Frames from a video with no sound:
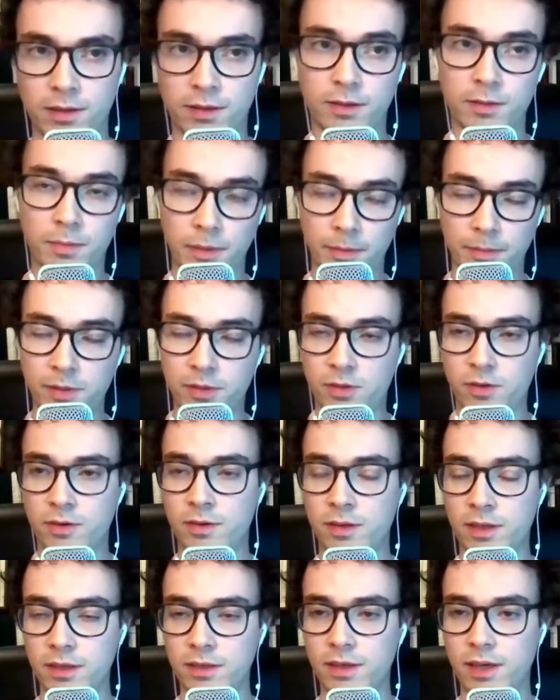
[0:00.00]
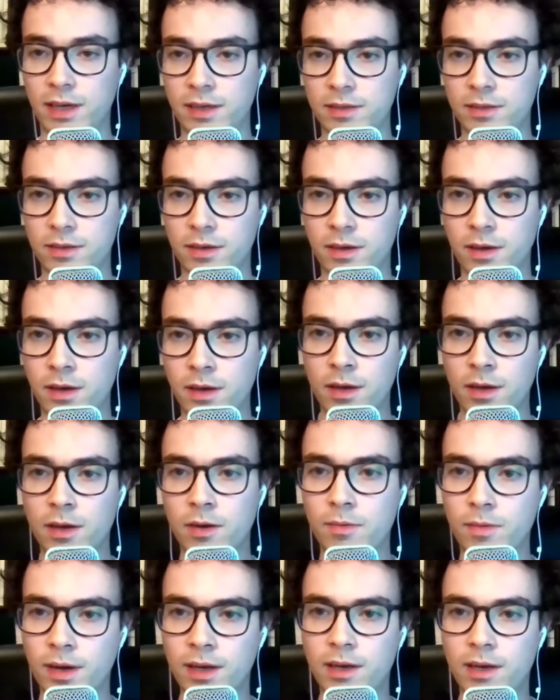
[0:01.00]
like the publisher in this case,
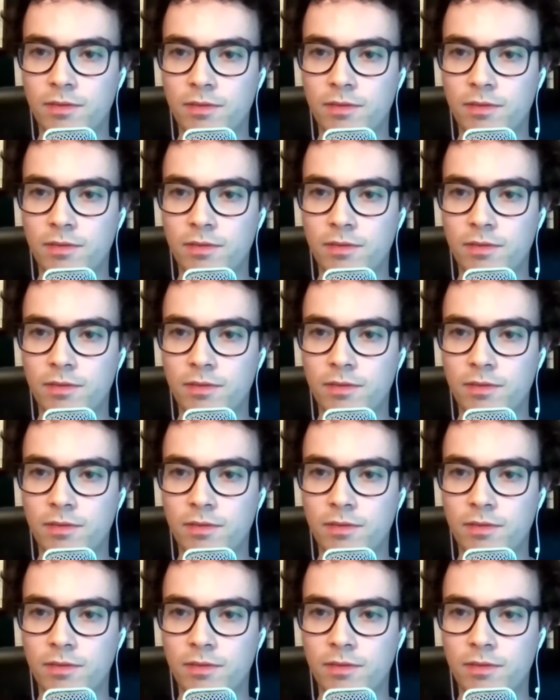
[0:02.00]
right?